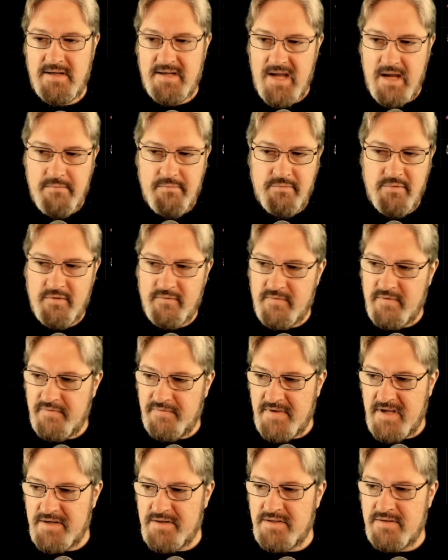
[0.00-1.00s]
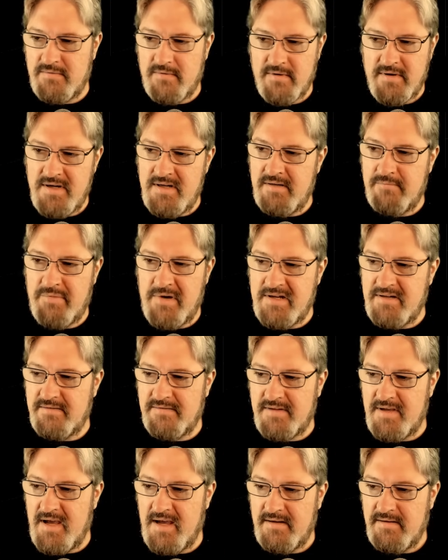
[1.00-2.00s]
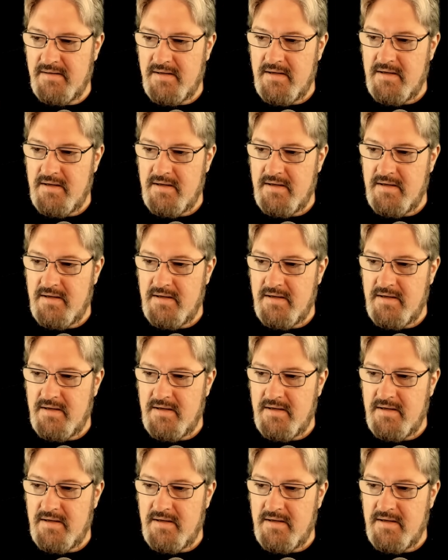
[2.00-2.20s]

incapable of reflection or independent thought.